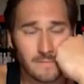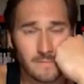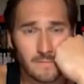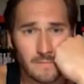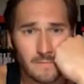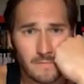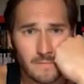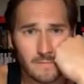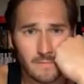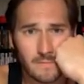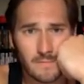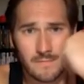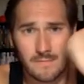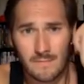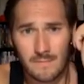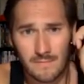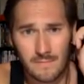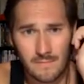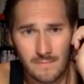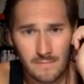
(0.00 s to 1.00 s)

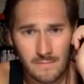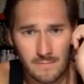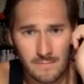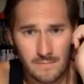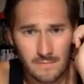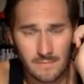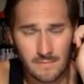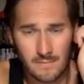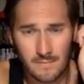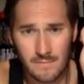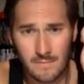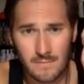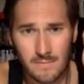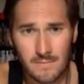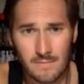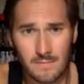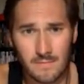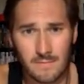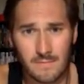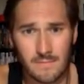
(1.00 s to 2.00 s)

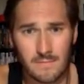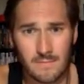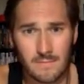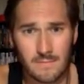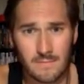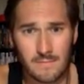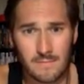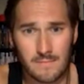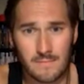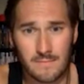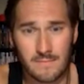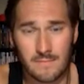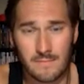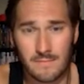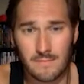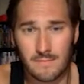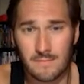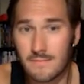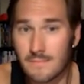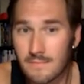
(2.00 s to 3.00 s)

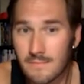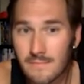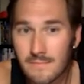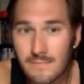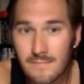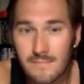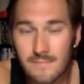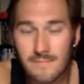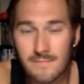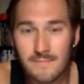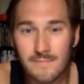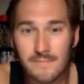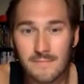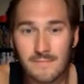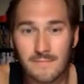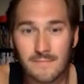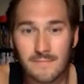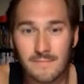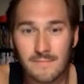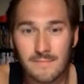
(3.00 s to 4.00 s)

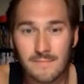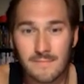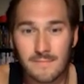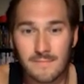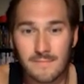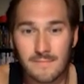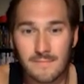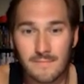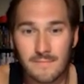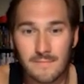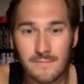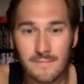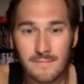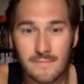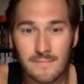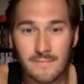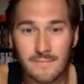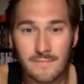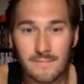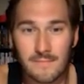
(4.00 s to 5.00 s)

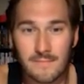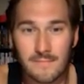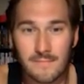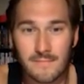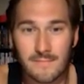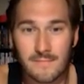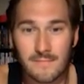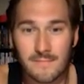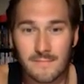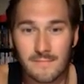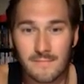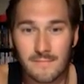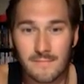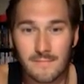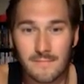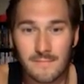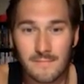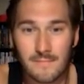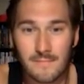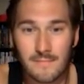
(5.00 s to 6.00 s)

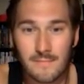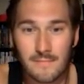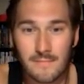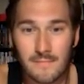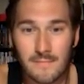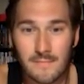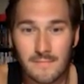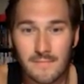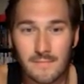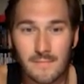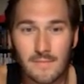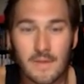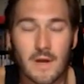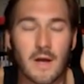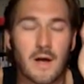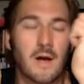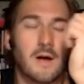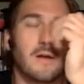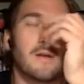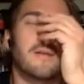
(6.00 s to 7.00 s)

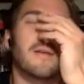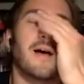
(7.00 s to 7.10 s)
[no speech]